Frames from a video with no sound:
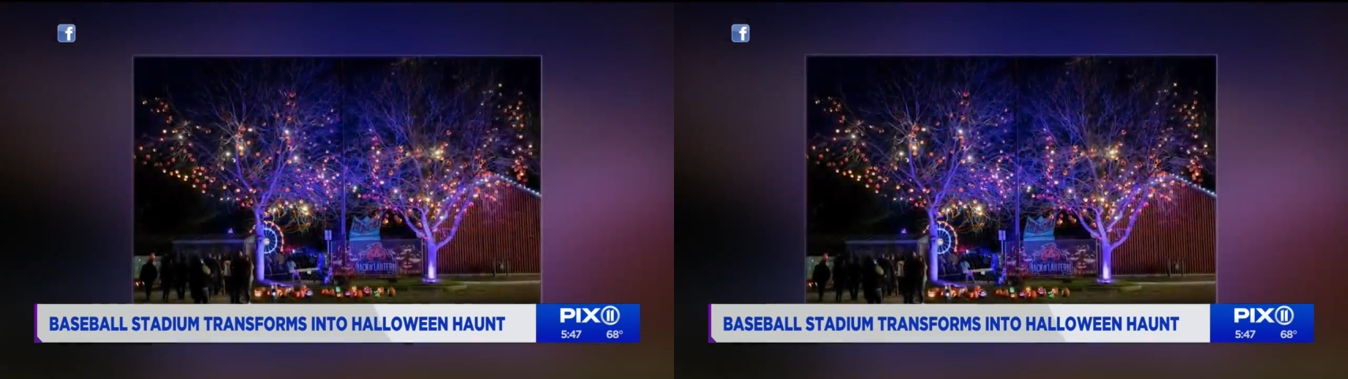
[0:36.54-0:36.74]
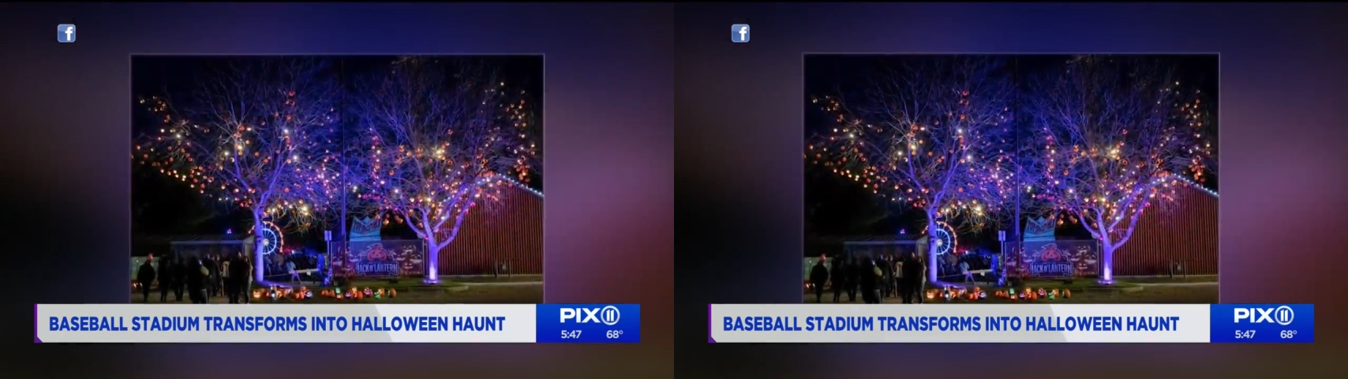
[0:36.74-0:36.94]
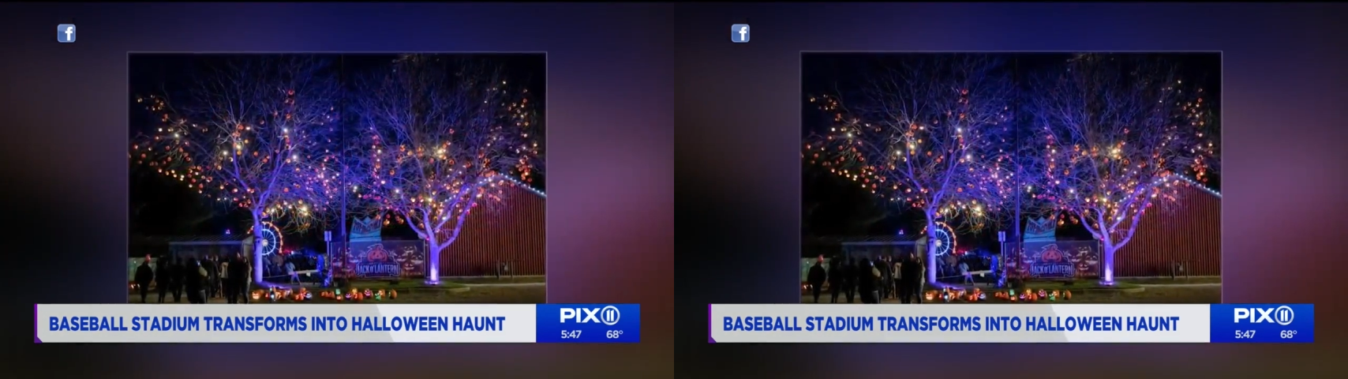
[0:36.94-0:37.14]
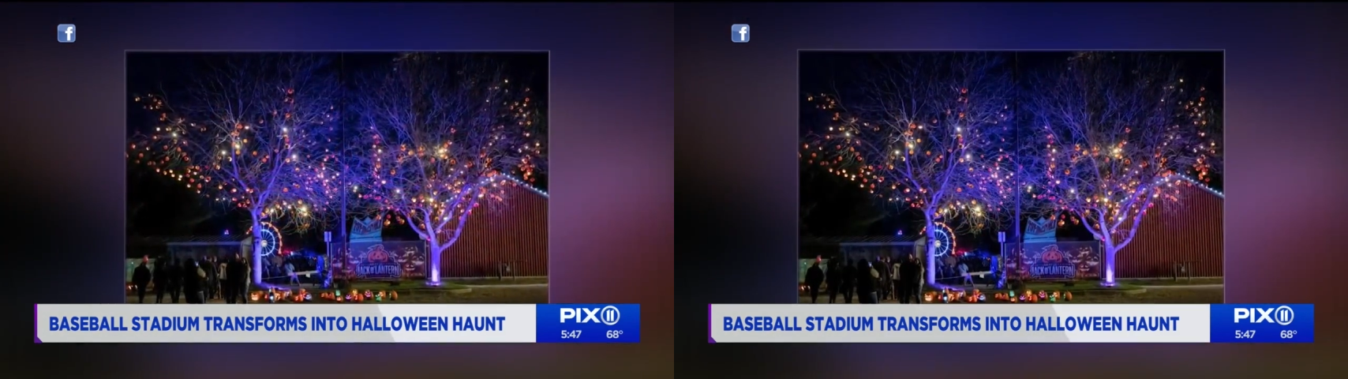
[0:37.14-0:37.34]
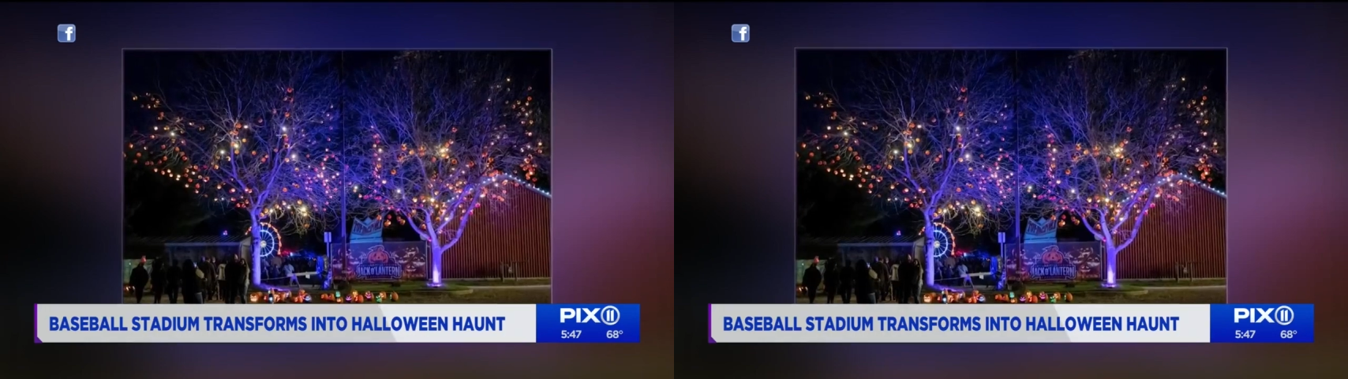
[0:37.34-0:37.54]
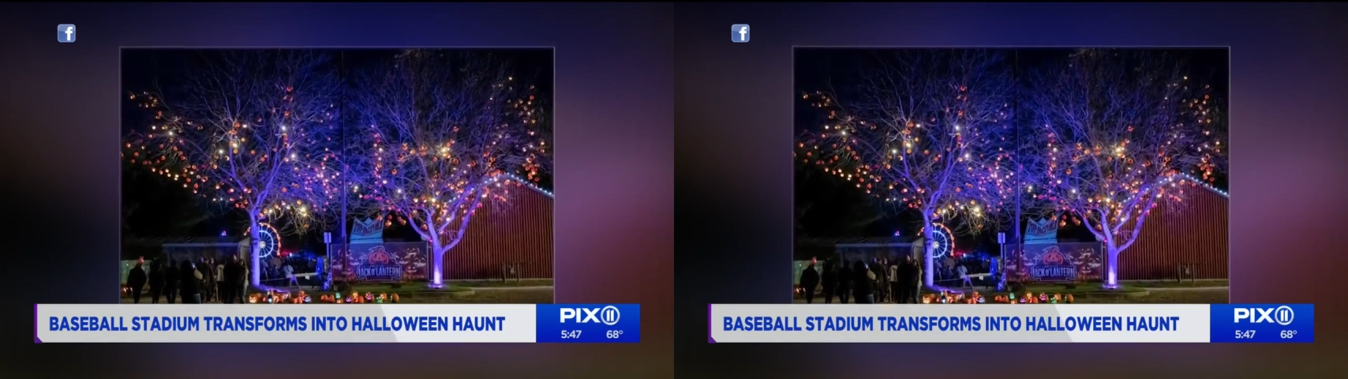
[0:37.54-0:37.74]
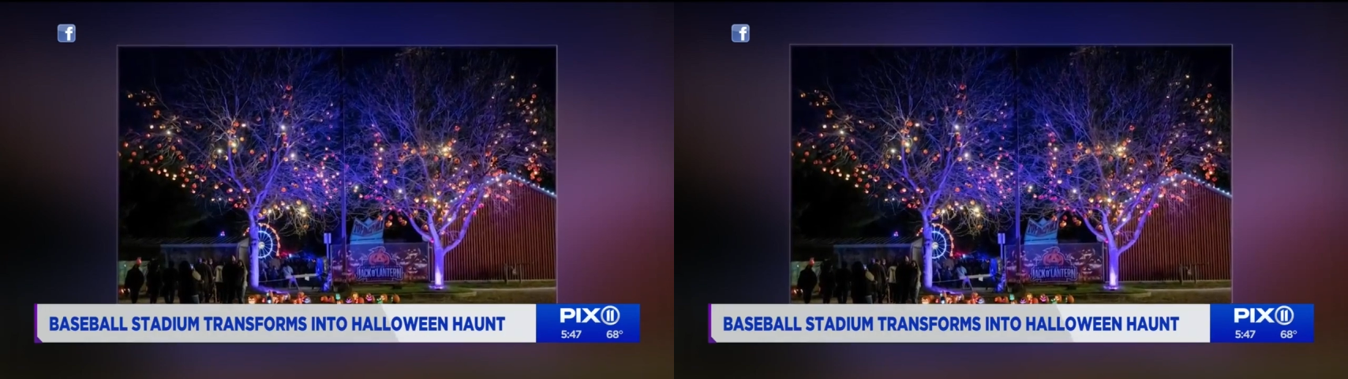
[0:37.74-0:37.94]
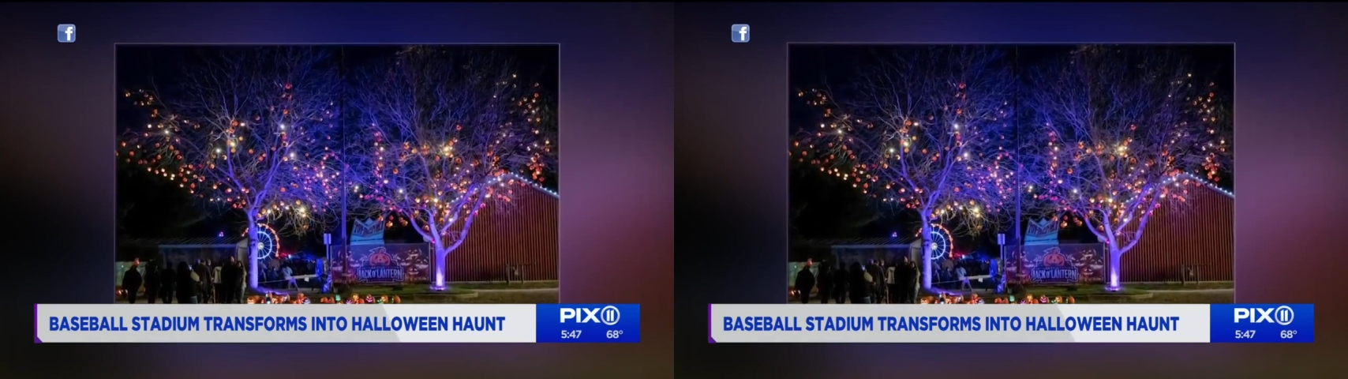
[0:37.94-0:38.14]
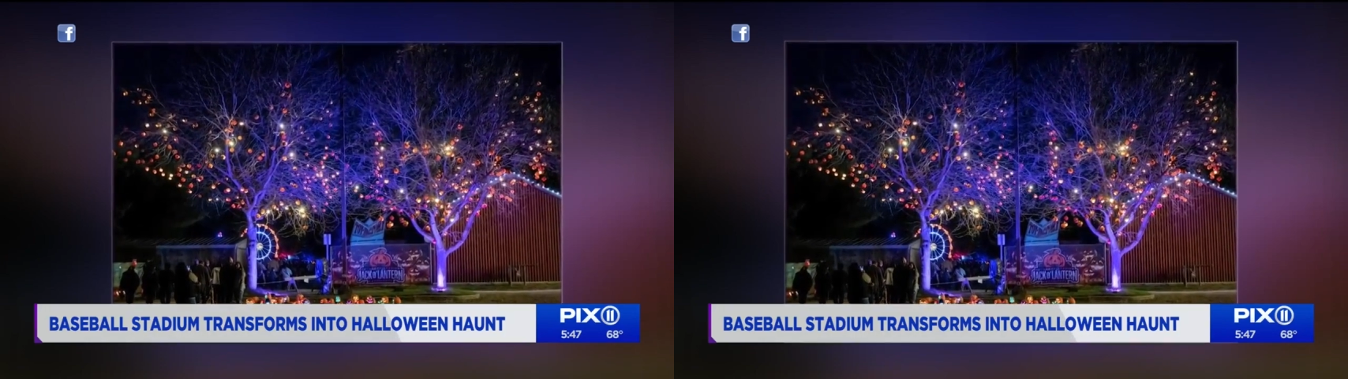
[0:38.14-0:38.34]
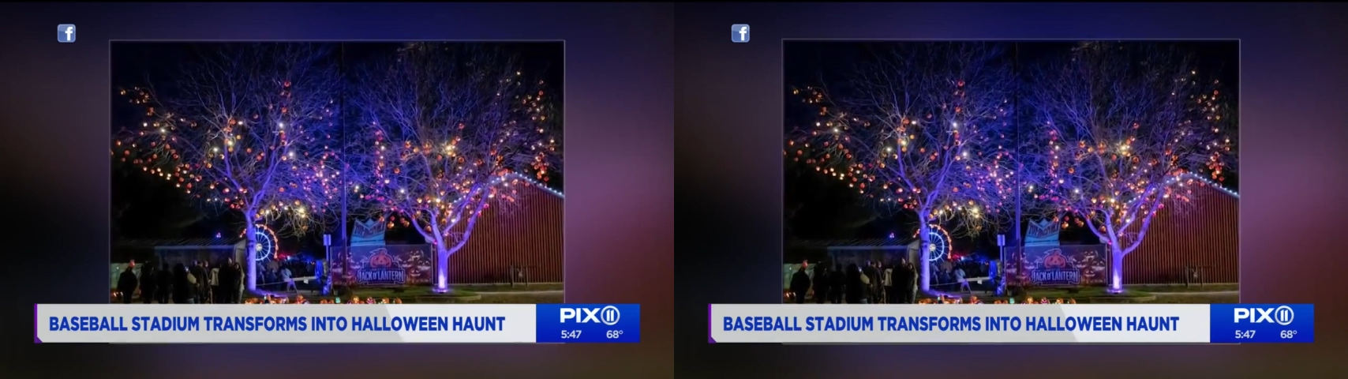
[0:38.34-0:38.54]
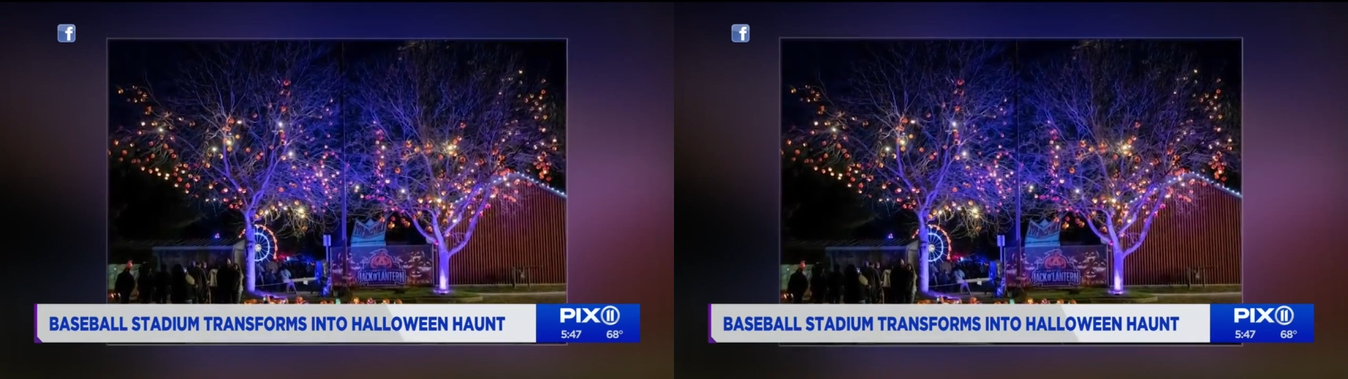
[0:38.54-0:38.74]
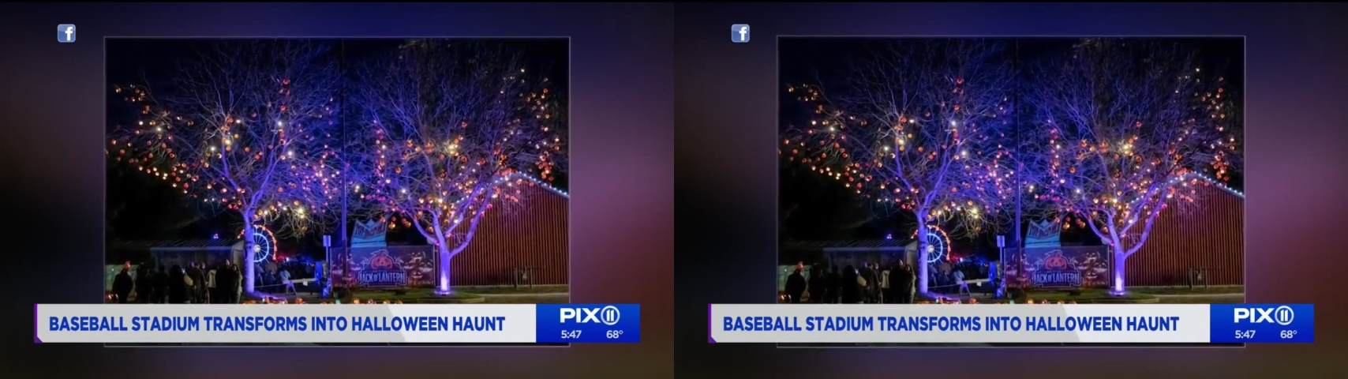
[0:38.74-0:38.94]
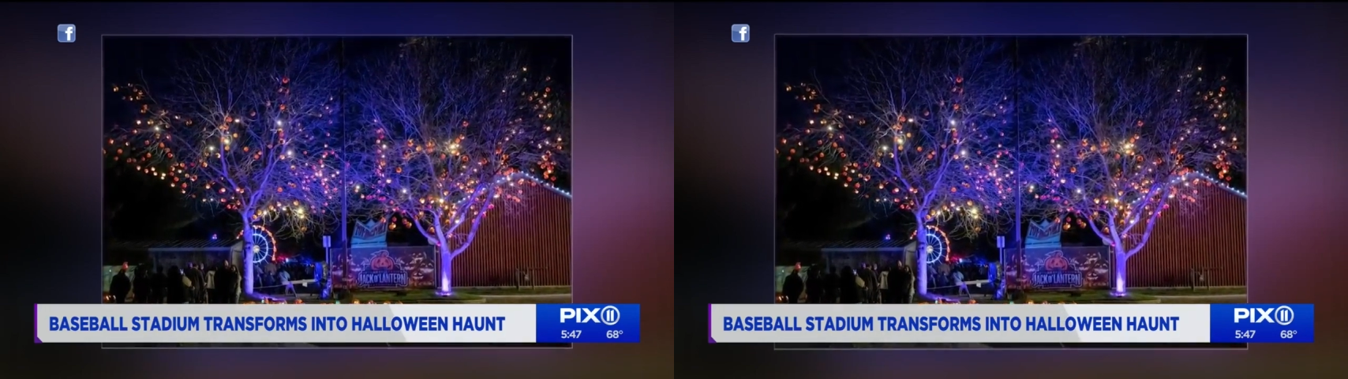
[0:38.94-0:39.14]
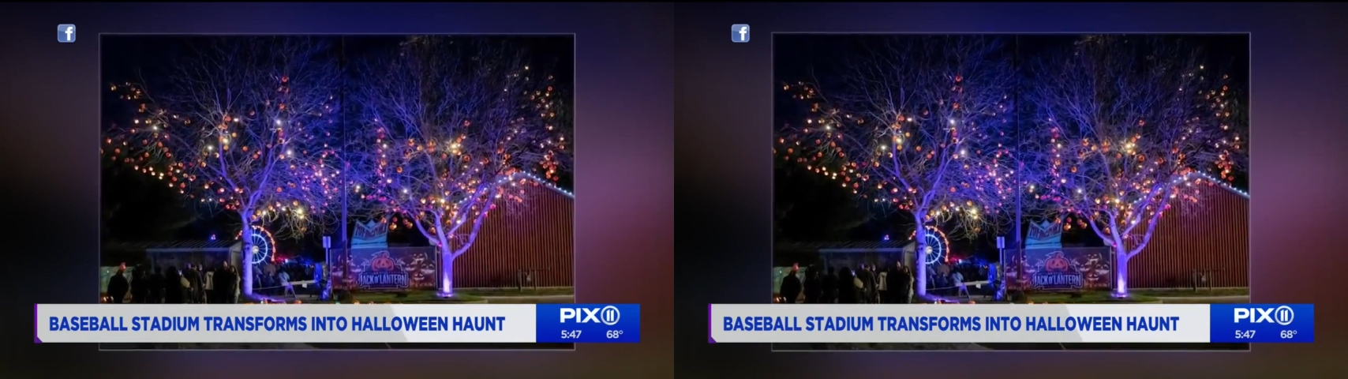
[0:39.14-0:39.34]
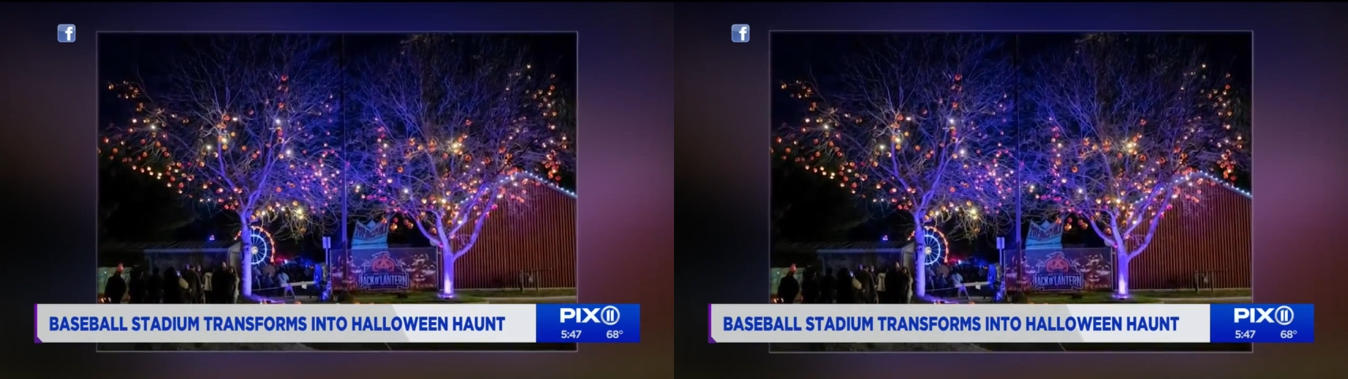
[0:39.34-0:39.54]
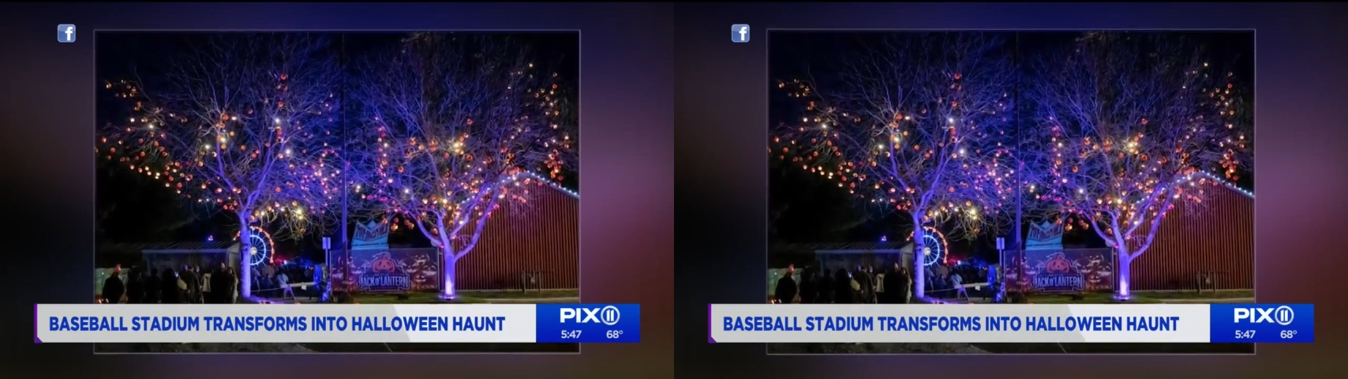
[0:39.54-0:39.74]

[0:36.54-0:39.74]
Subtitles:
[unreadable: no face in view]